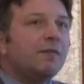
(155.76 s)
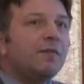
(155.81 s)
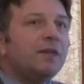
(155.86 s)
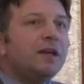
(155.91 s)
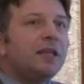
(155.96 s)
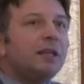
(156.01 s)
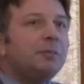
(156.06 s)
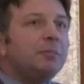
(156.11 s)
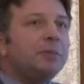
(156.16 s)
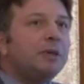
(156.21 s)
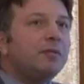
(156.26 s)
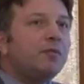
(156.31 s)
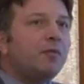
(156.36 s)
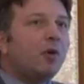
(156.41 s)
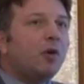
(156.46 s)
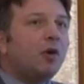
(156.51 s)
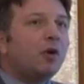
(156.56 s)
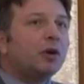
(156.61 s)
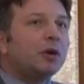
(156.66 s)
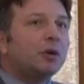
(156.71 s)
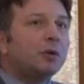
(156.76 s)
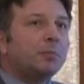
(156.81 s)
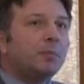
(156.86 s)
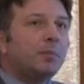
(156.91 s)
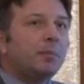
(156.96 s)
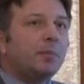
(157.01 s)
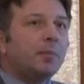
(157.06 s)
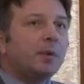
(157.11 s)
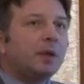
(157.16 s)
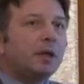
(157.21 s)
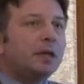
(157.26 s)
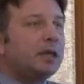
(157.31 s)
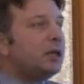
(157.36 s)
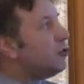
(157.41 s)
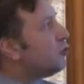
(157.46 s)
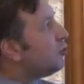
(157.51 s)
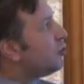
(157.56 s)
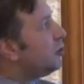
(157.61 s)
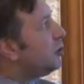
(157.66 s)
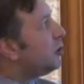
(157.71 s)
will be for the
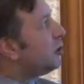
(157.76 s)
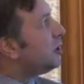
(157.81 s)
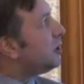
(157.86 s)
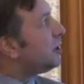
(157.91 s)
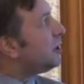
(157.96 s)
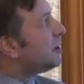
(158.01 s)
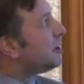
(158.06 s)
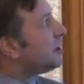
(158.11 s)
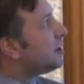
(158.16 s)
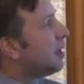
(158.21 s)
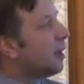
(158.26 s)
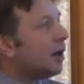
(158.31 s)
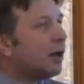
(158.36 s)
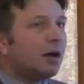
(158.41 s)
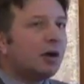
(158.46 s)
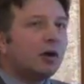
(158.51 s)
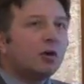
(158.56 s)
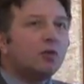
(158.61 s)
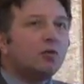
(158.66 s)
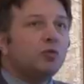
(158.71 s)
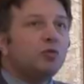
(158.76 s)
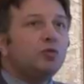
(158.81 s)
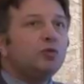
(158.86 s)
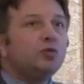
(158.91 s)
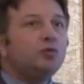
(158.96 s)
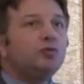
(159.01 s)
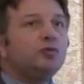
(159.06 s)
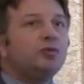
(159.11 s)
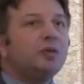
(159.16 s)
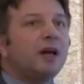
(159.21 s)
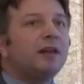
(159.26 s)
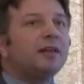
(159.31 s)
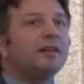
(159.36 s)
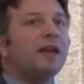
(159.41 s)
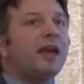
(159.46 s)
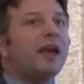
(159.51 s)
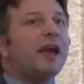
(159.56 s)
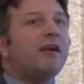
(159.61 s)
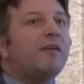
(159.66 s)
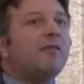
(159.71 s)
insurers who do not
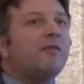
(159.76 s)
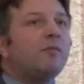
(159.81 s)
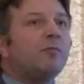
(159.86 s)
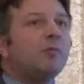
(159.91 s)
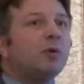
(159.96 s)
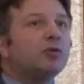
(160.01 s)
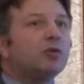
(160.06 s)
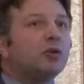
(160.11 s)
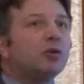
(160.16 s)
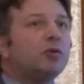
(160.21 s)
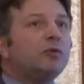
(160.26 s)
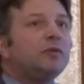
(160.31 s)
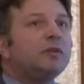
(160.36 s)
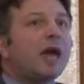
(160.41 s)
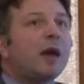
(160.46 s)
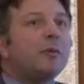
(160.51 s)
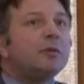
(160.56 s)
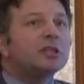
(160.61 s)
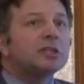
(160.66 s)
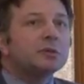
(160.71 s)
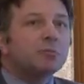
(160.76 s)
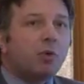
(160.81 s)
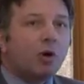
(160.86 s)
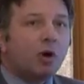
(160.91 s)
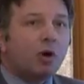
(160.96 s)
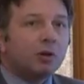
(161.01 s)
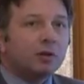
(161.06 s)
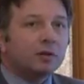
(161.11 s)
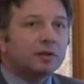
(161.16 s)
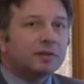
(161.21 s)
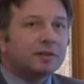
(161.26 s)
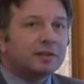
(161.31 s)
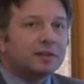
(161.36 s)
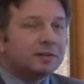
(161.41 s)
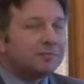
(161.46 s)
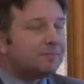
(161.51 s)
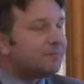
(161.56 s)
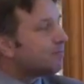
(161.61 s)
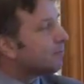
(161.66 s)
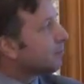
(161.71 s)
have motor own damage policy.